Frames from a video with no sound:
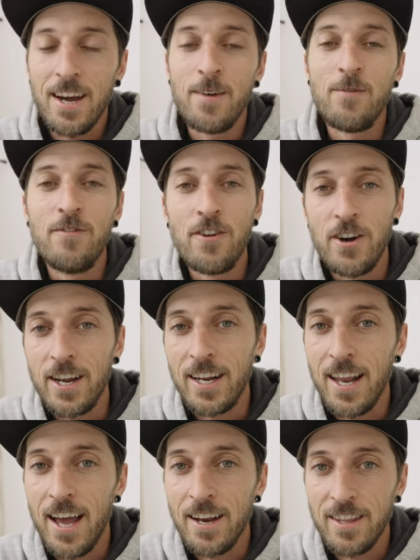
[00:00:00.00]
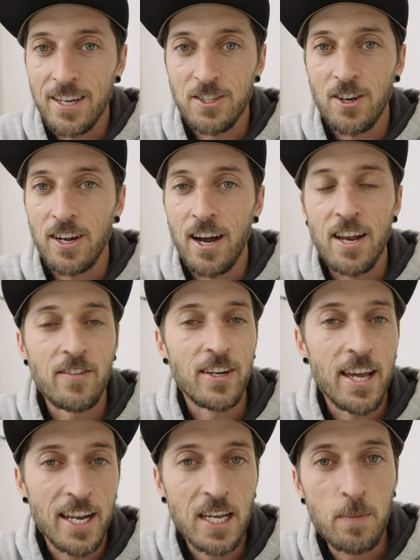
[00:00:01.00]
I'm very glad things are kind of
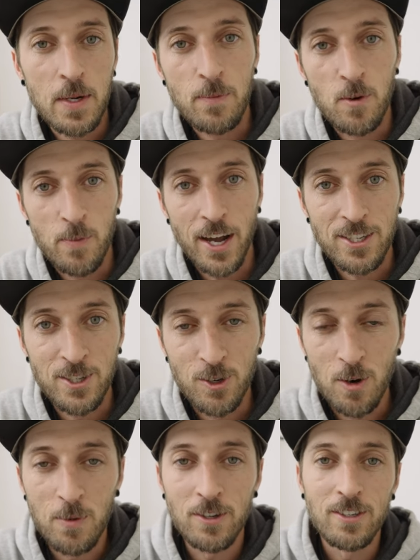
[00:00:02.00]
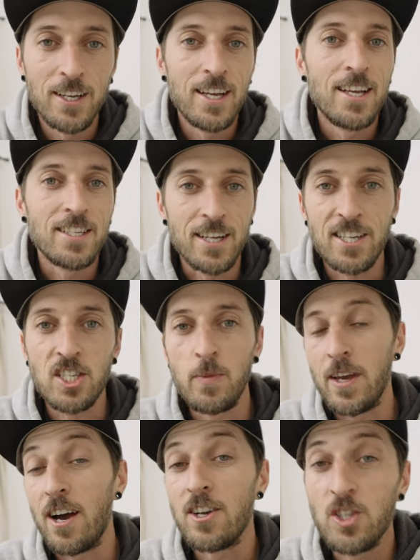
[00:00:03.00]
getting a bit more back to normal. It's nice to
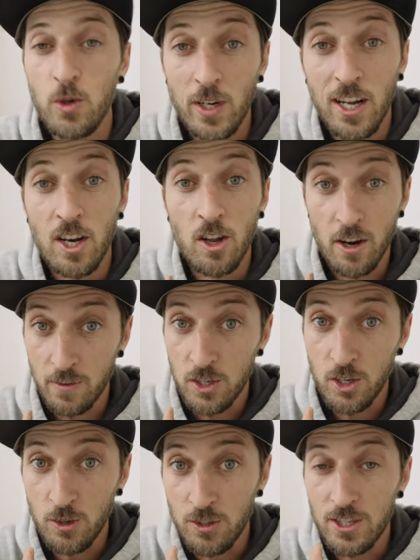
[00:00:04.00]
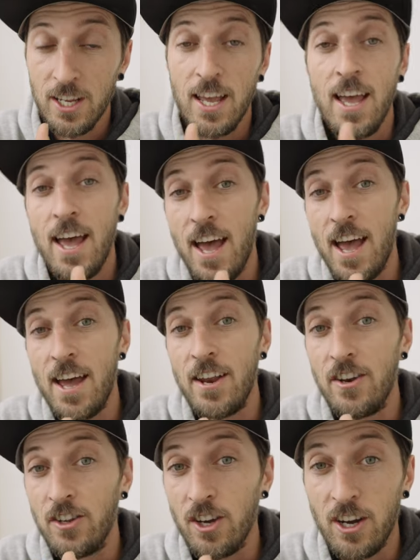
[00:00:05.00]
be out doing a lot of shoots
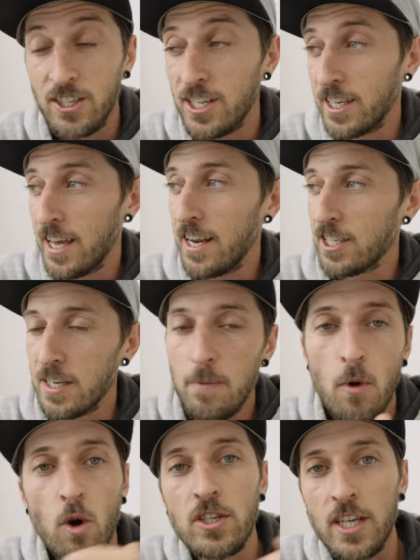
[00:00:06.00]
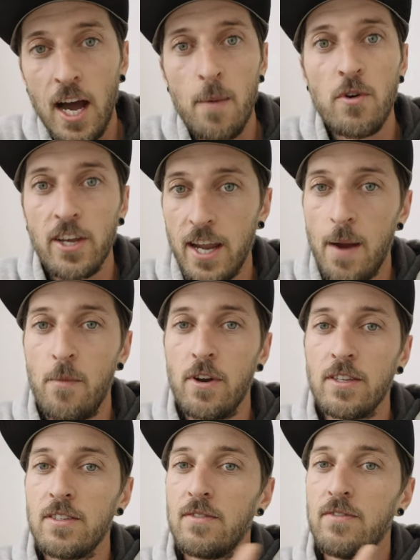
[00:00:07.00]
and yeah, just getting some more time with the camera.
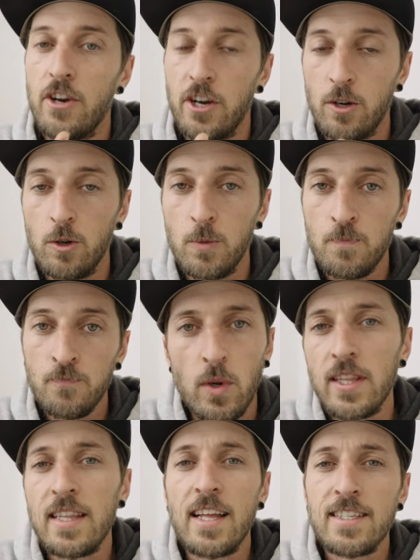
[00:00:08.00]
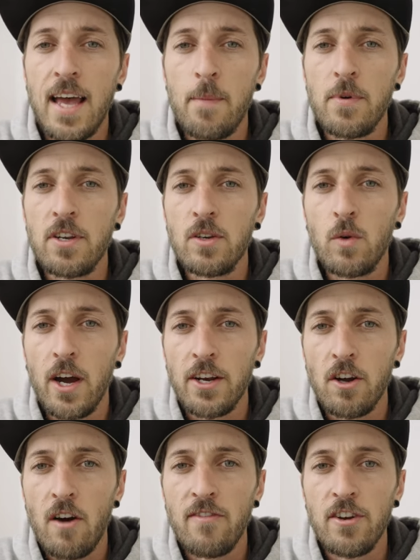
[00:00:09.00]
It's very cool. So one thing that's happened quite
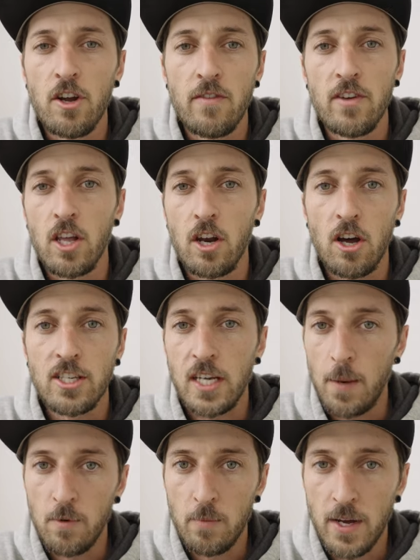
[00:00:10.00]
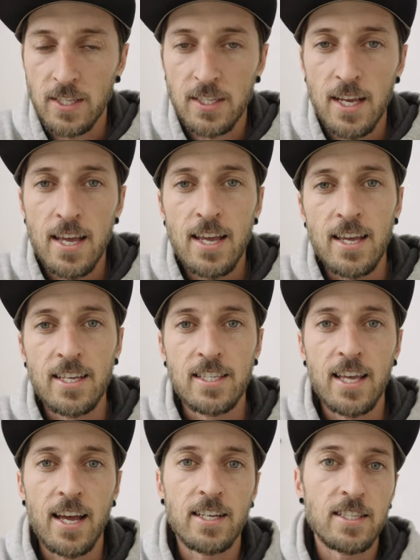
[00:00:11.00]
often over the last couple of months is
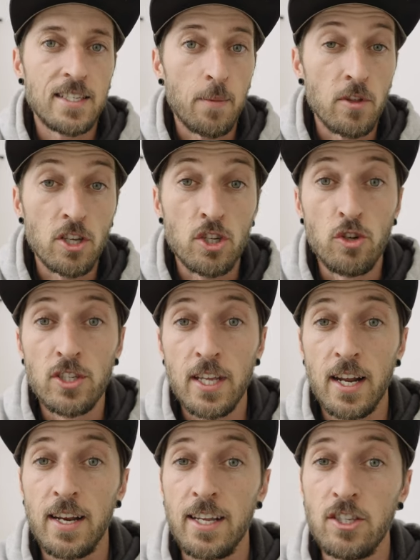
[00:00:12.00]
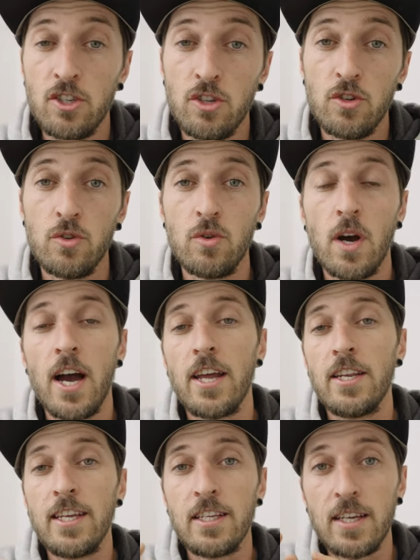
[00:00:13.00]
that some of the shoots that I need to do, I
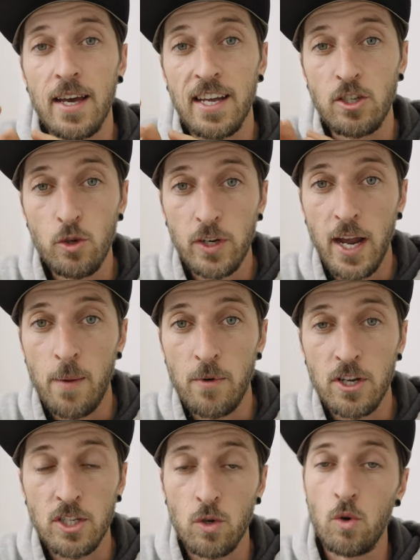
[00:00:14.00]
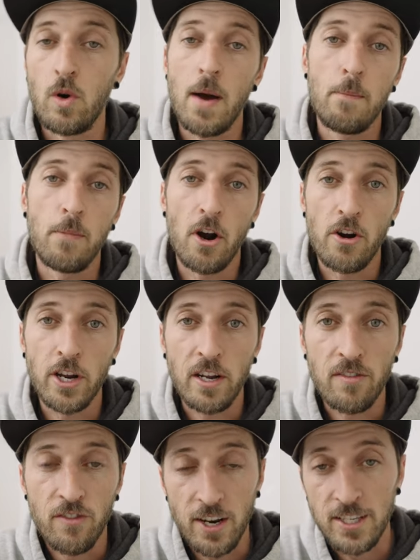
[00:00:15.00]
need two cameras or I'm borrowing a
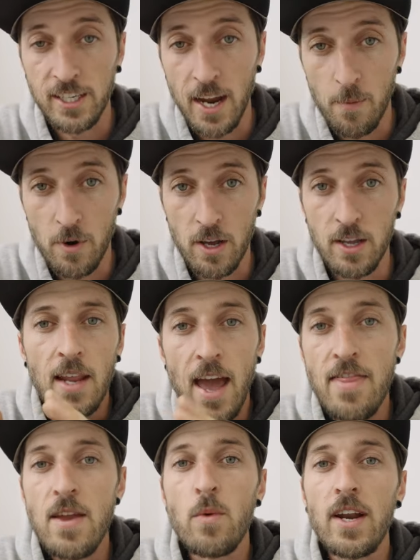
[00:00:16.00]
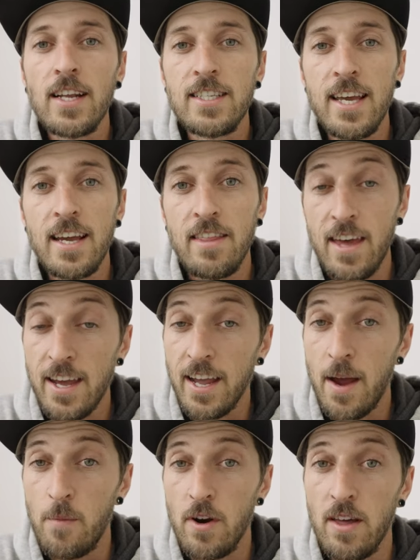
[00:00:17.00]
friend's camera. And then when I take their
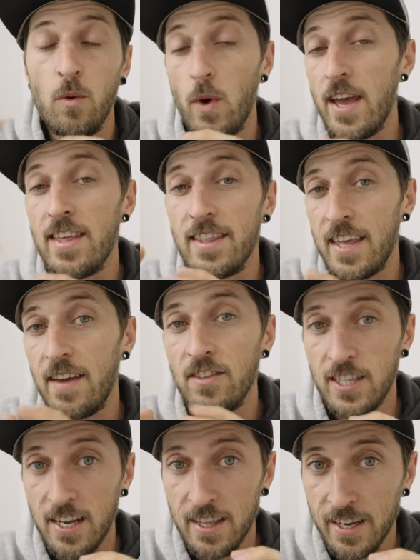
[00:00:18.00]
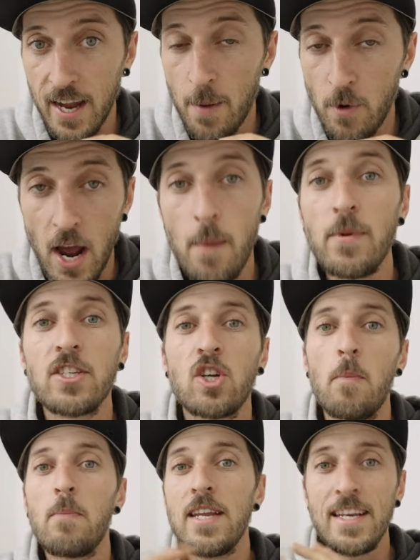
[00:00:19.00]
camera, the way that they've set the camera up is
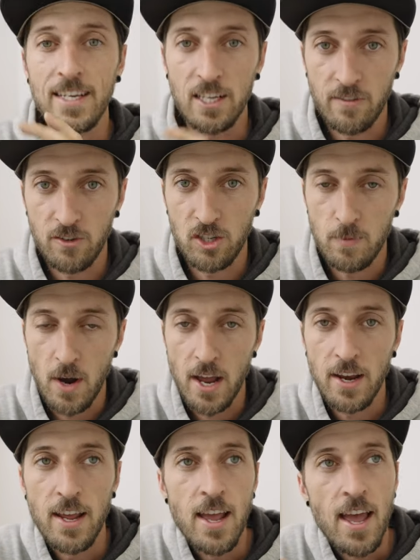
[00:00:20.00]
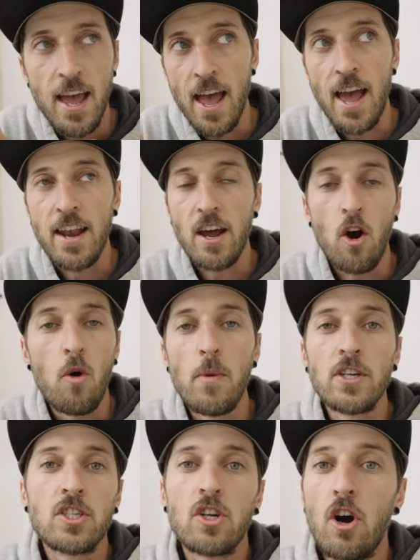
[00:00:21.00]
completely different to mine and I
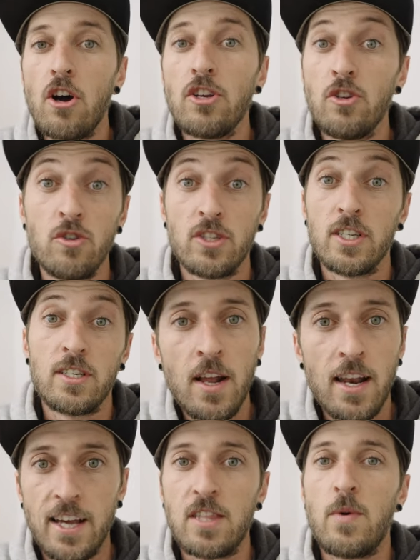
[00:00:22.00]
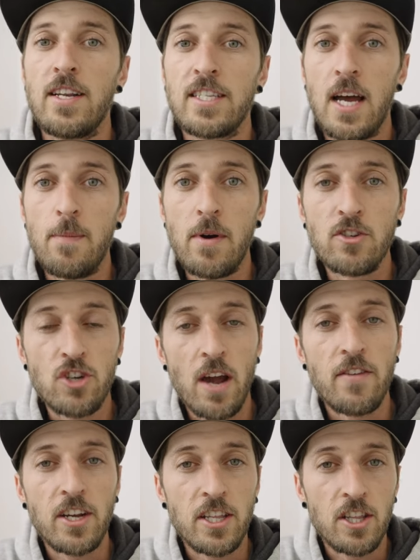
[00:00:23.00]
almost can't use it. Like the one time I was
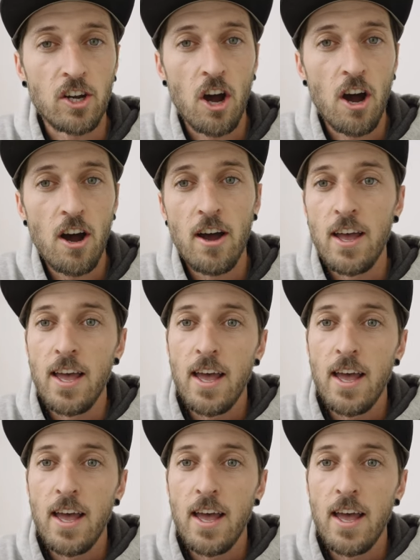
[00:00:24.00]
driving in the car,